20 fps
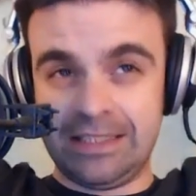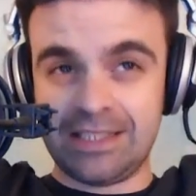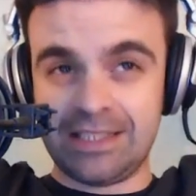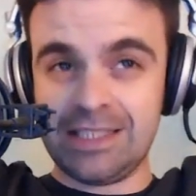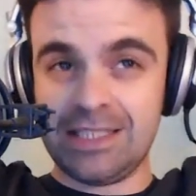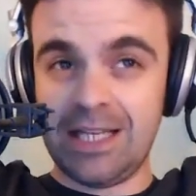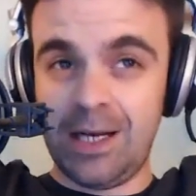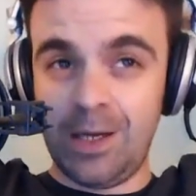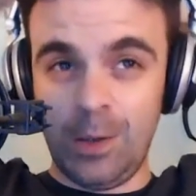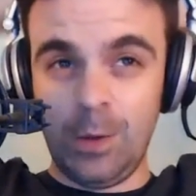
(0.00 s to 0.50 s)

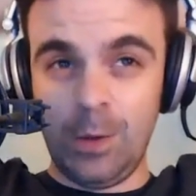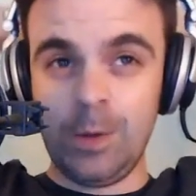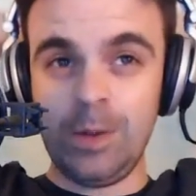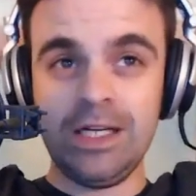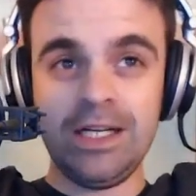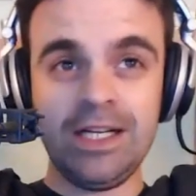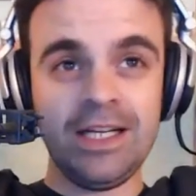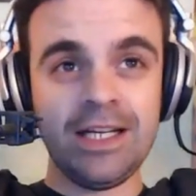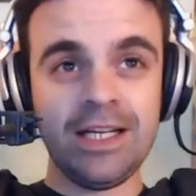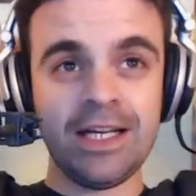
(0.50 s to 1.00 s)
So
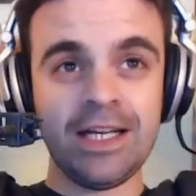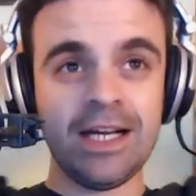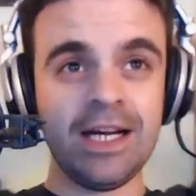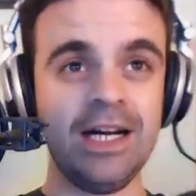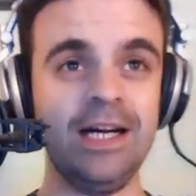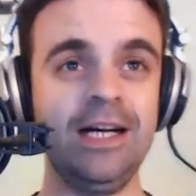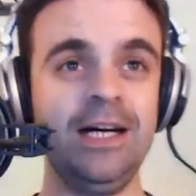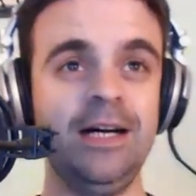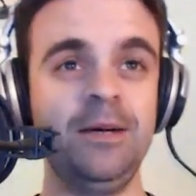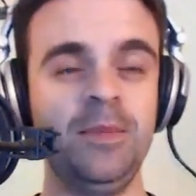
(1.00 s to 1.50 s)

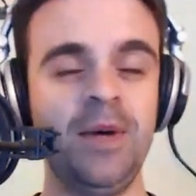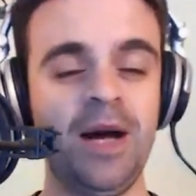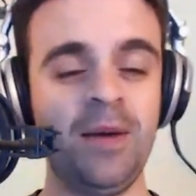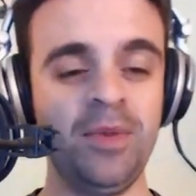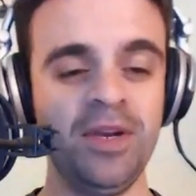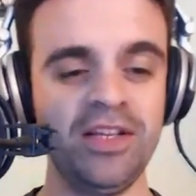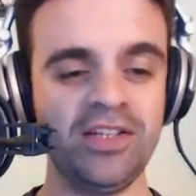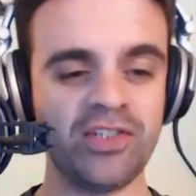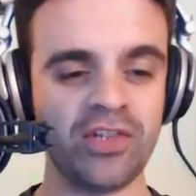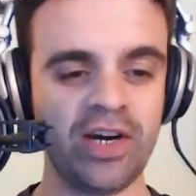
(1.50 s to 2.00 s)
I'm
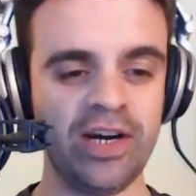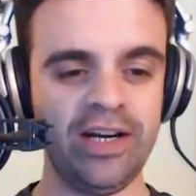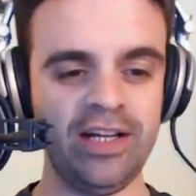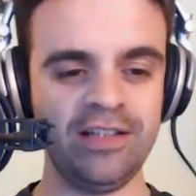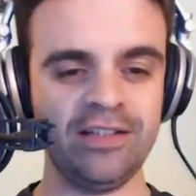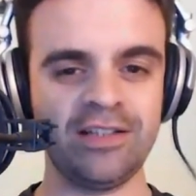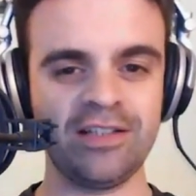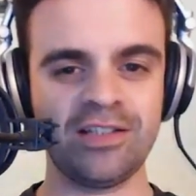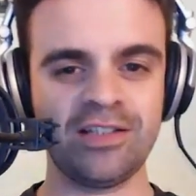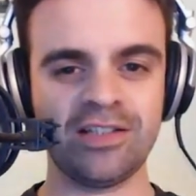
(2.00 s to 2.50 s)
going to try
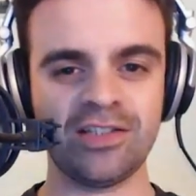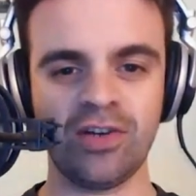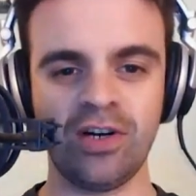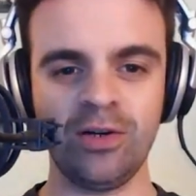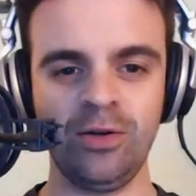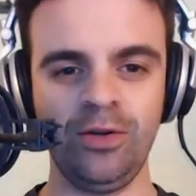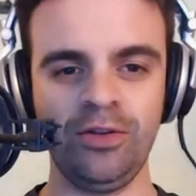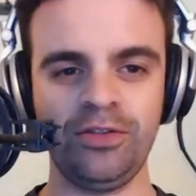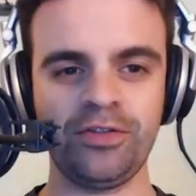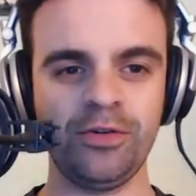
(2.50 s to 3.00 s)
to
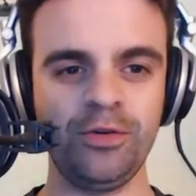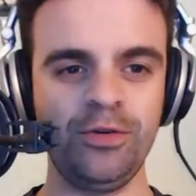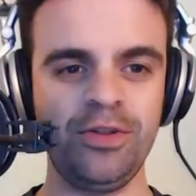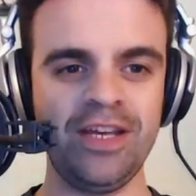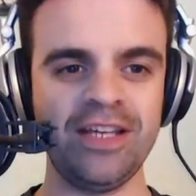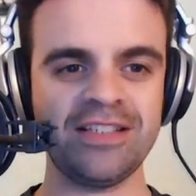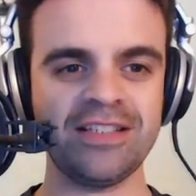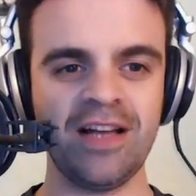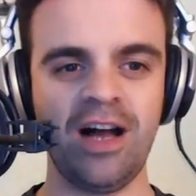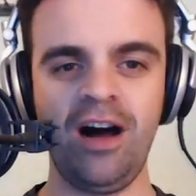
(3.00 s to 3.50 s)
struggle through
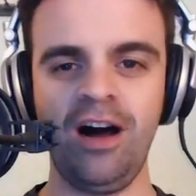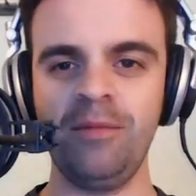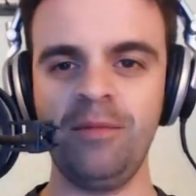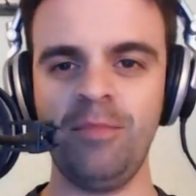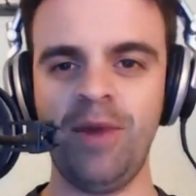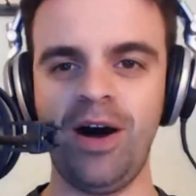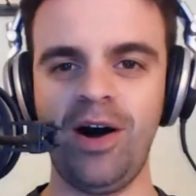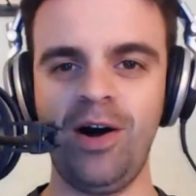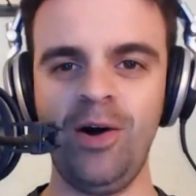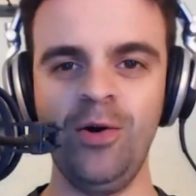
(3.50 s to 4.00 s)
this on
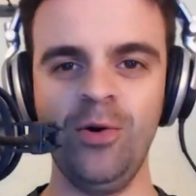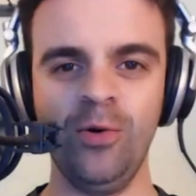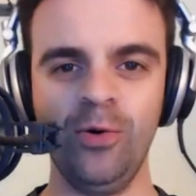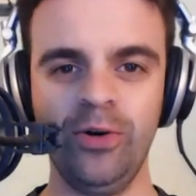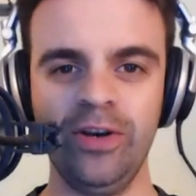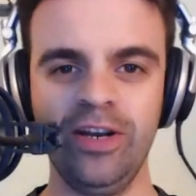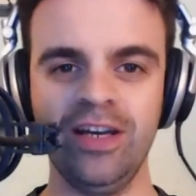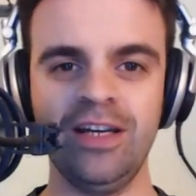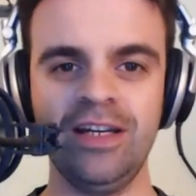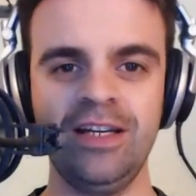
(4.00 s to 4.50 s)
my
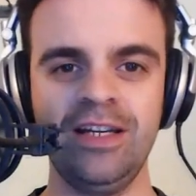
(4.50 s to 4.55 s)
own.